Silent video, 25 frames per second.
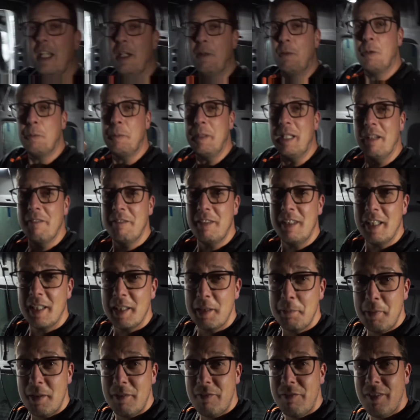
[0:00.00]
And we'll be having
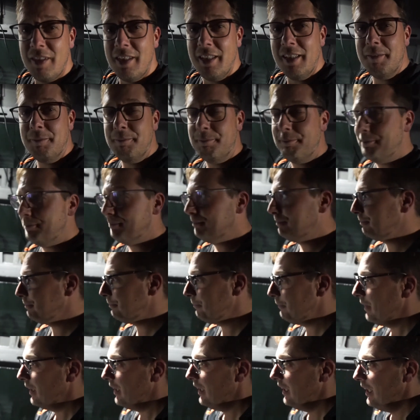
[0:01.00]
nothing but fun.
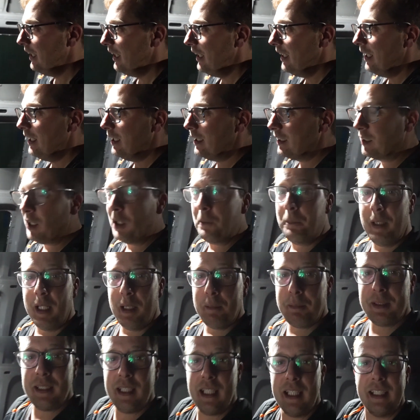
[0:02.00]
So
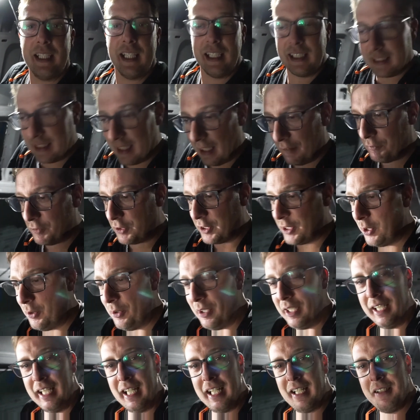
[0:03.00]
peeps, thanks again for
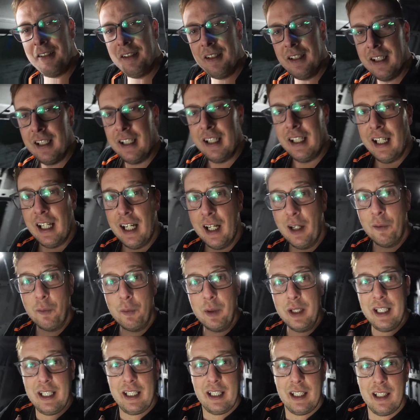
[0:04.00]
tuning in. And
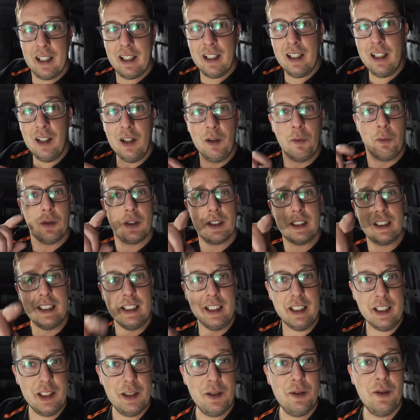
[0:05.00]
we will see
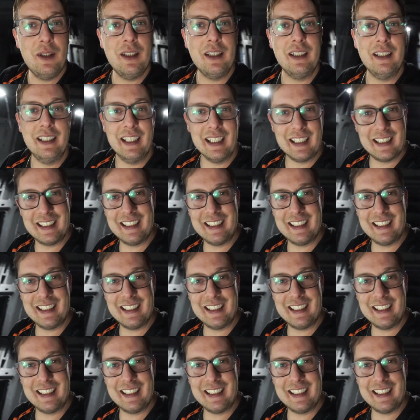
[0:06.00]
you next